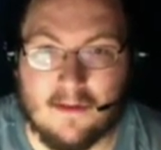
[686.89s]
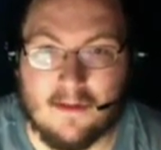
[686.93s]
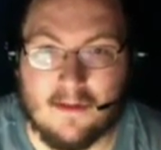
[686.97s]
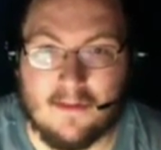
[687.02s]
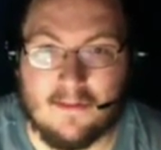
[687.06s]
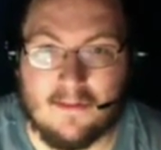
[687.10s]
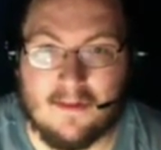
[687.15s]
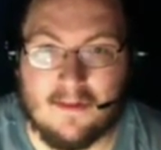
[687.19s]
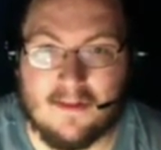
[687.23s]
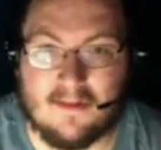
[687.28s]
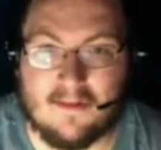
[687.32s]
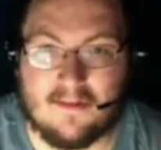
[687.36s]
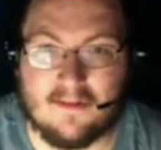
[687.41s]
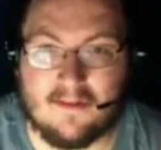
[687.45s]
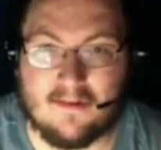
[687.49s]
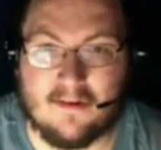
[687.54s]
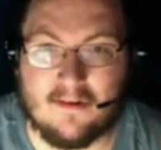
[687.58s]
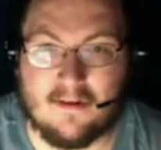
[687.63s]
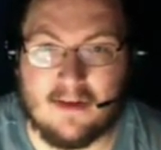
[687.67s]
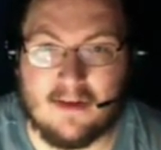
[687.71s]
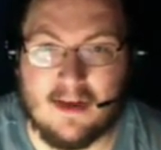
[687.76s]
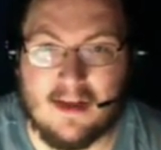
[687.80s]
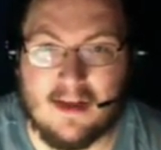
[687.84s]
This
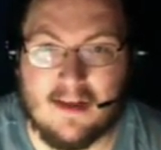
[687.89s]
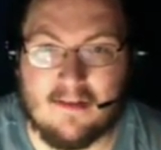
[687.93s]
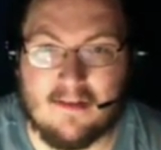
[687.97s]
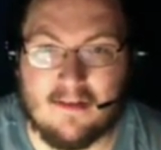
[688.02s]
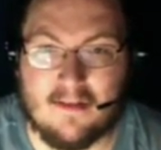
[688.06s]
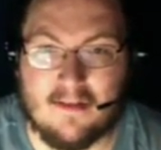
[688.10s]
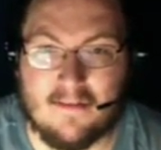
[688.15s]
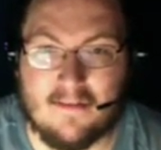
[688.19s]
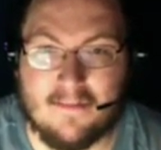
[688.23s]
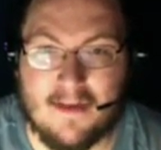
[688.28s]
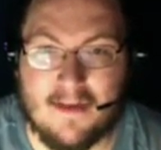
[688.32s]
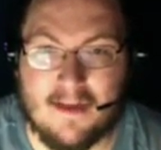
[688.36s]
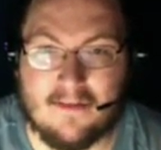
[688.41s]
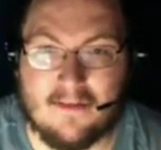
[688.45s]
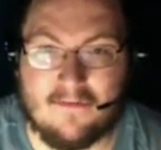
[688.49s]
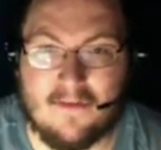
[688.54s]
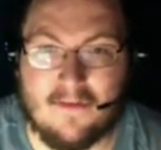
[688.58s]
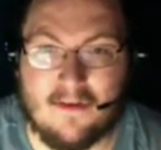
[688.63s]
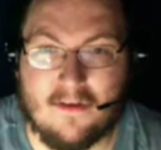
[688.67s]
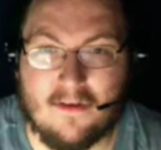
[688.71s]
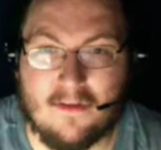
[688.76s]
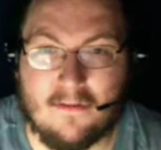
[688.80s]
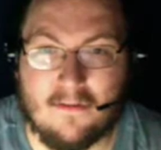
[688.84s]
certainly isn't the best
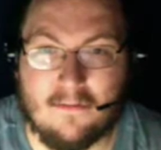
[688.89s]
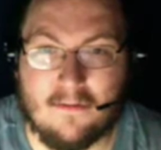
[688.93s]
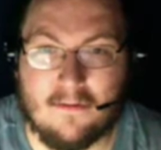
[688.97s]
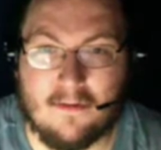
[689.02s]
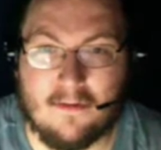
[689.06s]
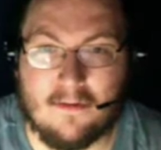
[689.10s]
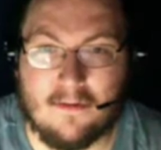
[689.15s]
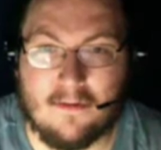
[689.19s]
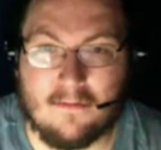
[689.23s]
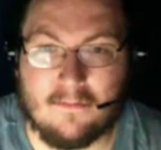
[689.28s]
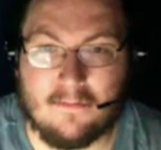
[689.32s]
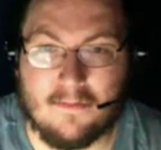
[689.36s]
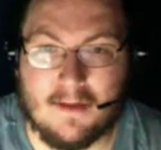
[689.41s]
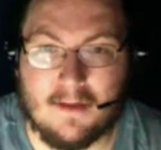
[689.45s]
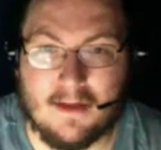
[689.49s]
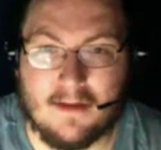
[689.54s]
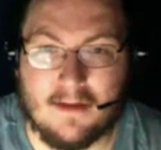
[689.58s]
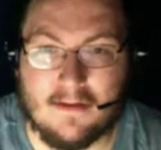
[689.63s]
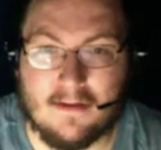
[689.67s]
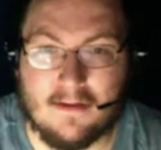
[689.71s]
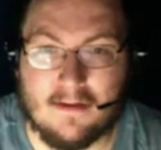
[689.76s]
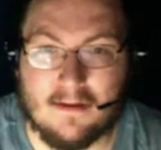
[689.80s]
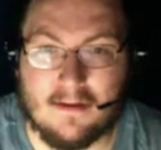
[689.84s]
phone in the world, but
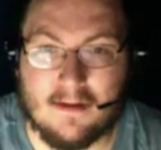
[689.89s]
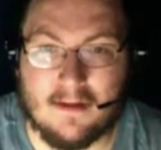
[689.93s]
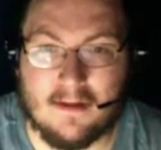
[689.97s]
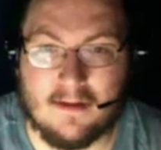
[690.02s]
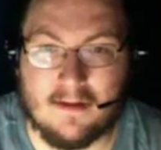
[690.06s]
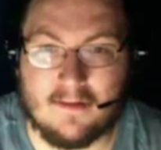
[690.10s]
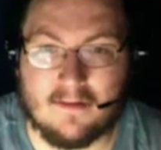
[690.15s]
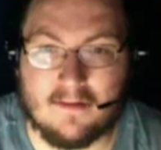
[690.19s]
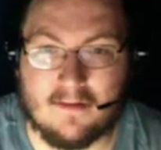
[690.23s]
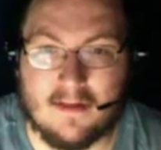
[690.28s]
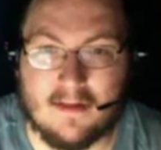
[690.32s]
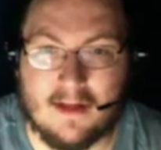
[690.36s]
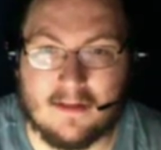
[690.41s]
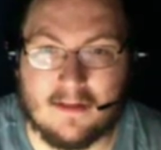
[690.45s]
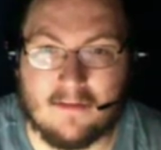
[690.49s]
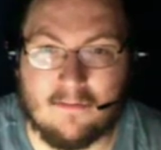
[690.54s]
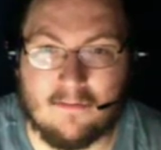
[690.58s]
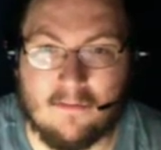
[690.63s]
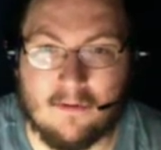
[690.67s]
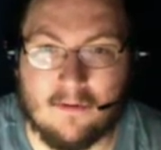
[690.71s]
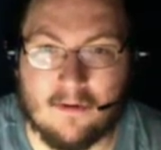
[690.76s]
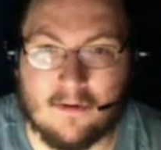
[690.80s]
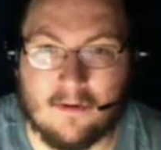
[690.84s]
it's not the
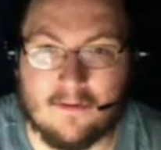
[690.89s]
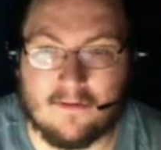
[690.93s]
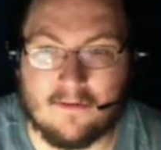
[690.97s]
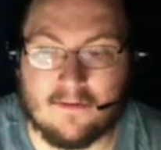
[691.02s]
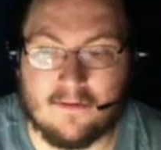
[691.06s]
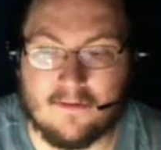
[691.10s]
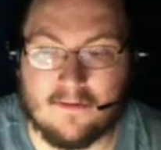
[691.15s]
worst.